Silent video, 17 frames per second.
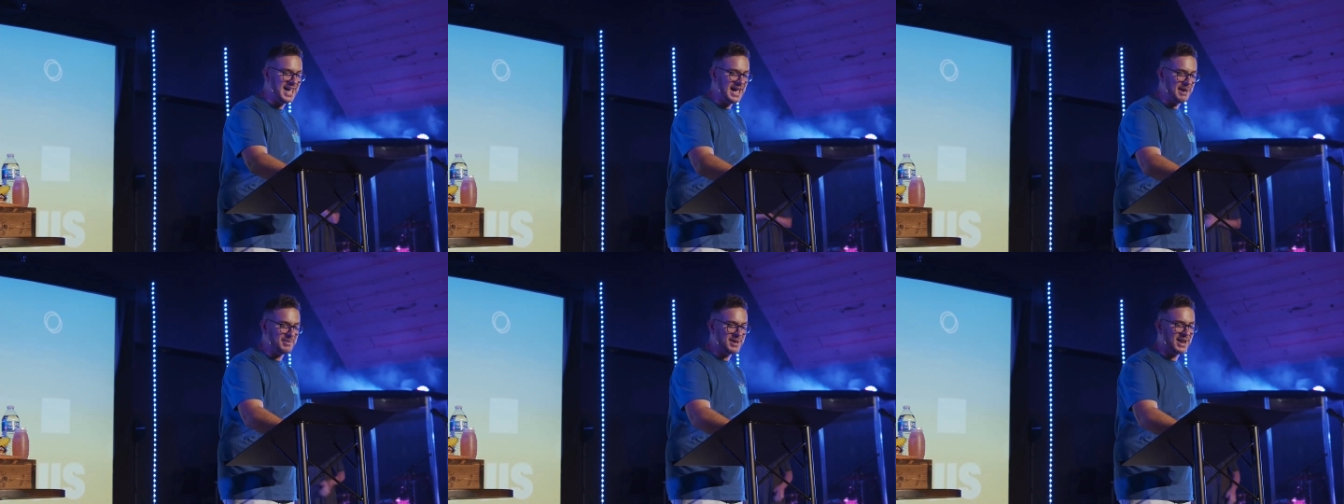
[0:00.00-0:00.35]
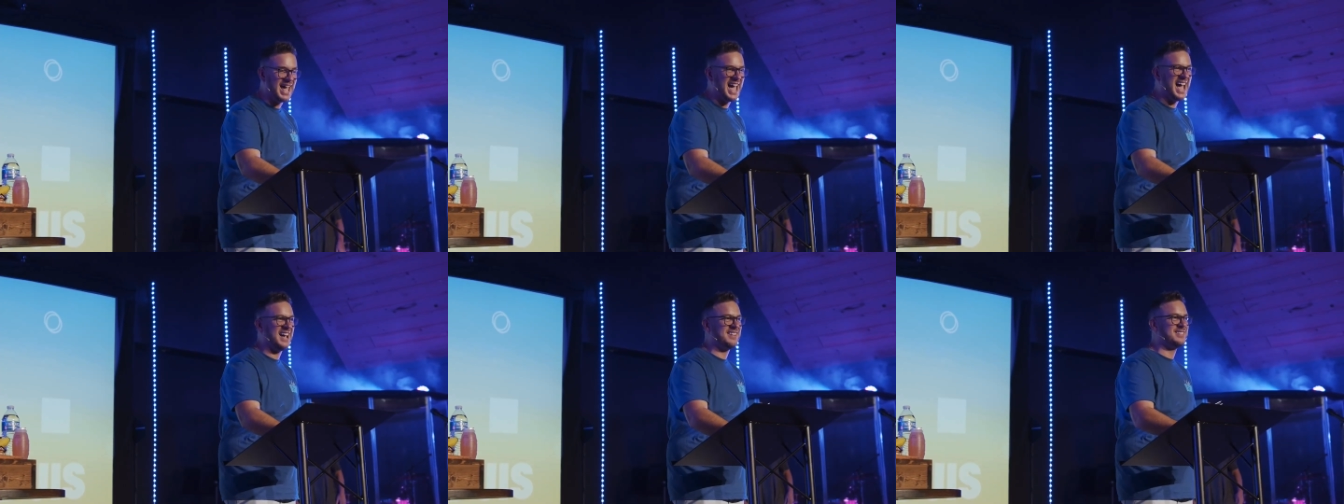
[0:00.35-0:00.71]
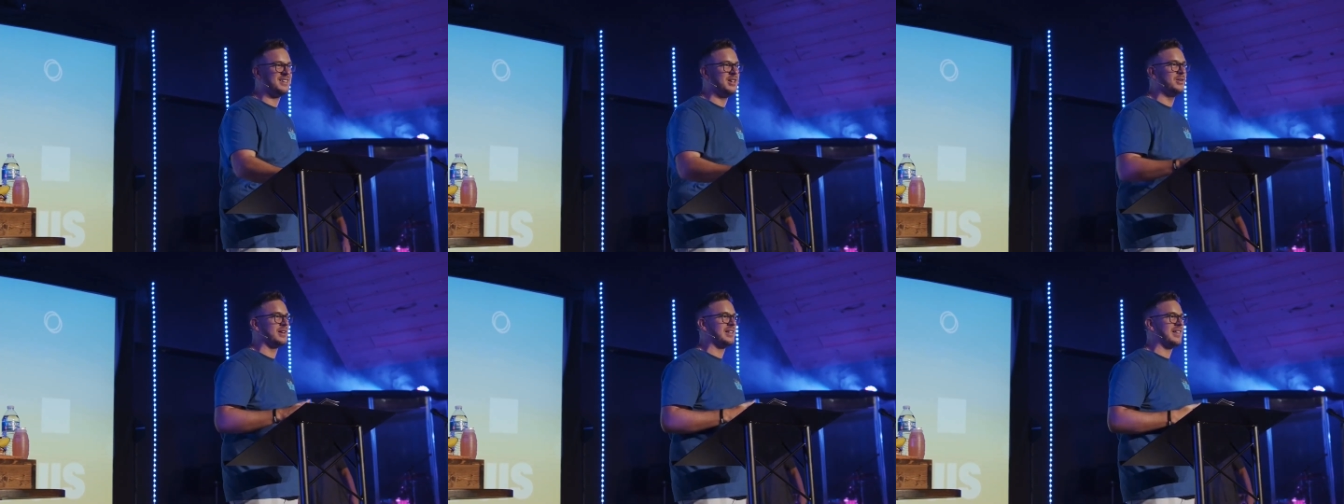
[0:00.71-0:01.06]
I'm going to ask
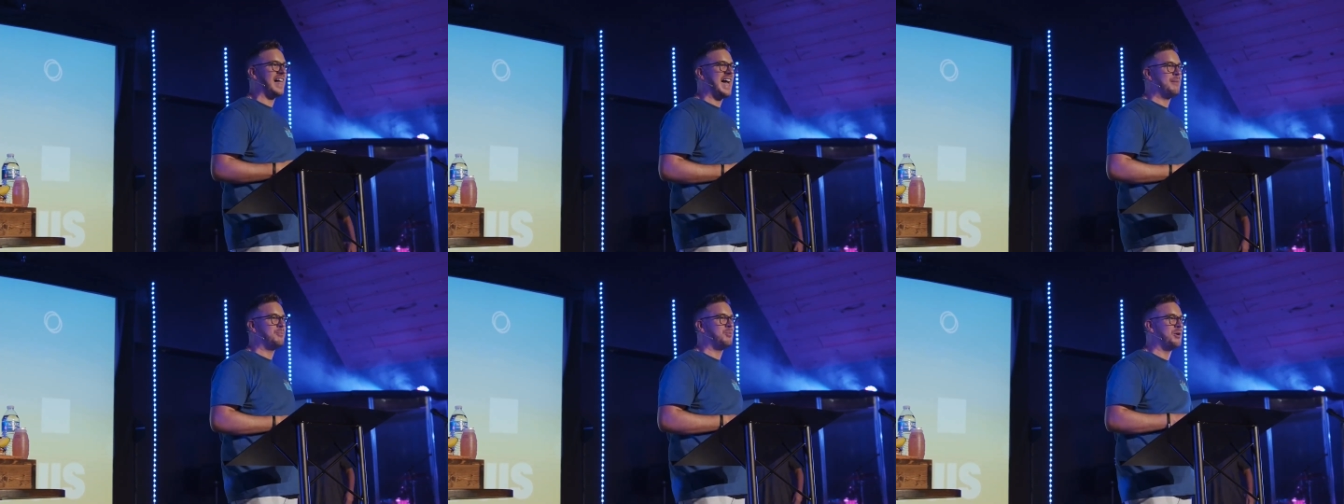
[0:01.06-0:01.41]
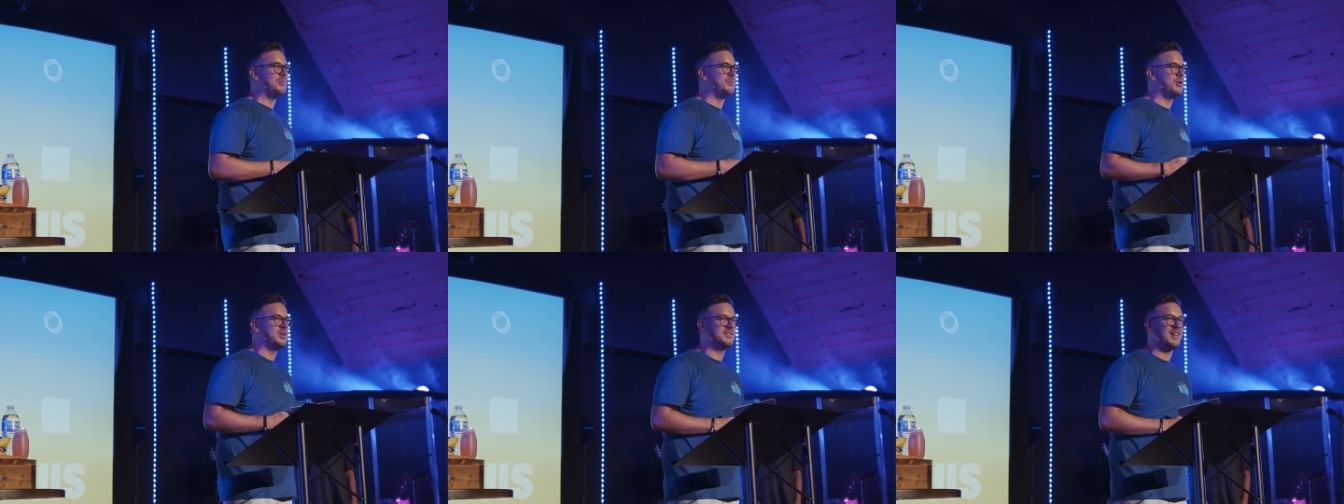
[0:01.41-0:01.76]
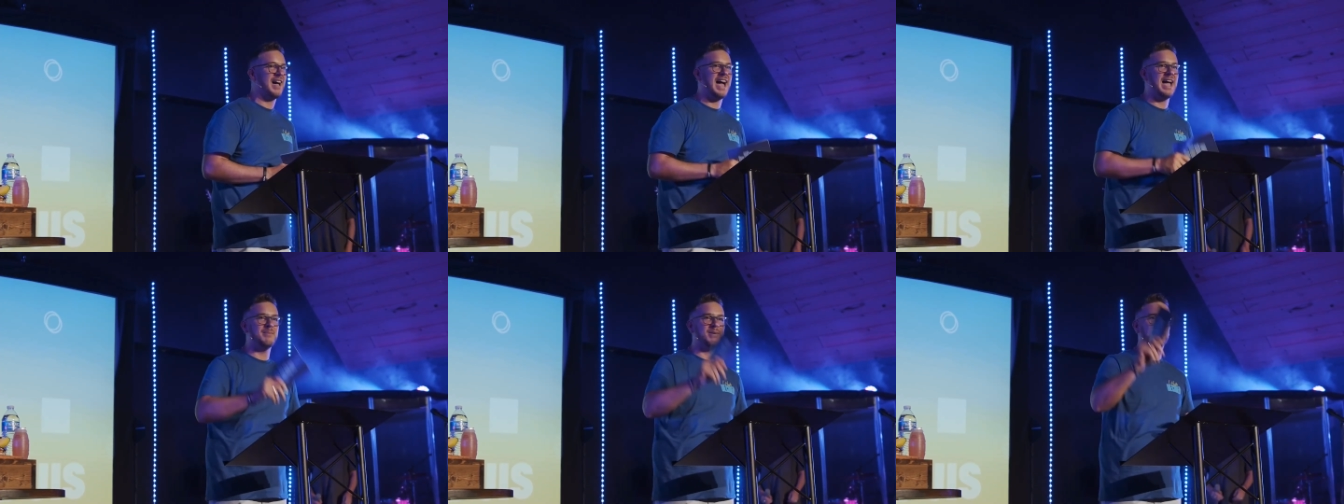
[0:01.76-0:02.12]
you to clap one more
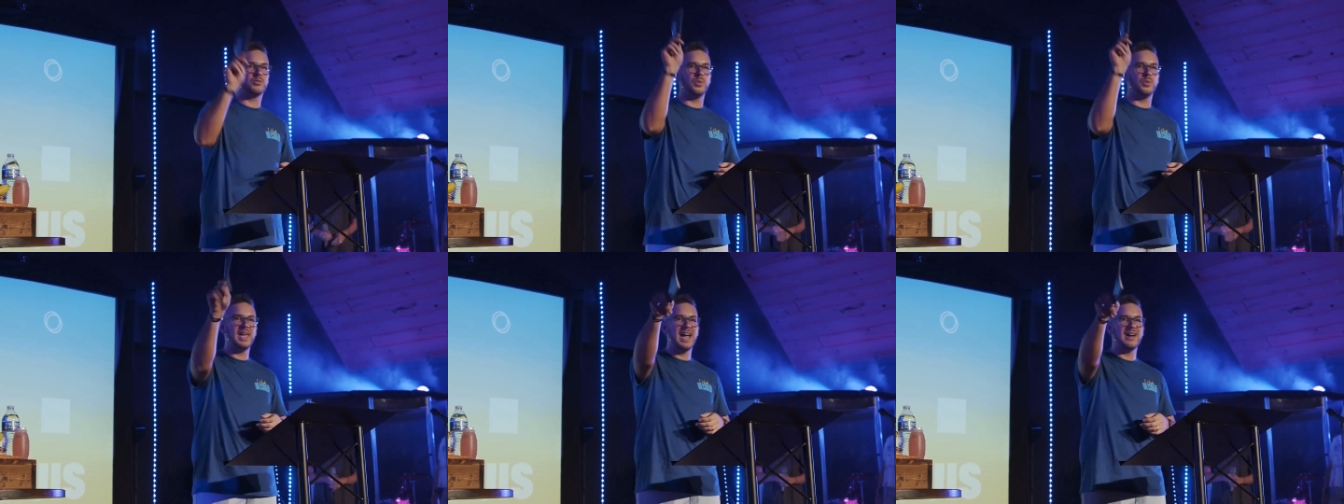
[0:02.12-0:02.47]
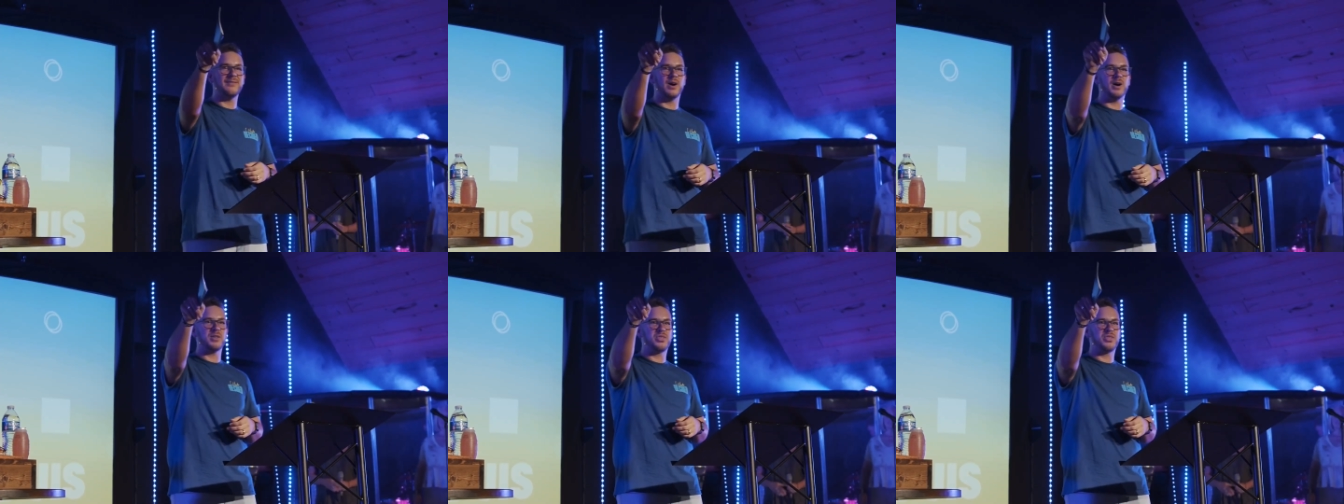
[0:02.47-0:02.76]
time as we have our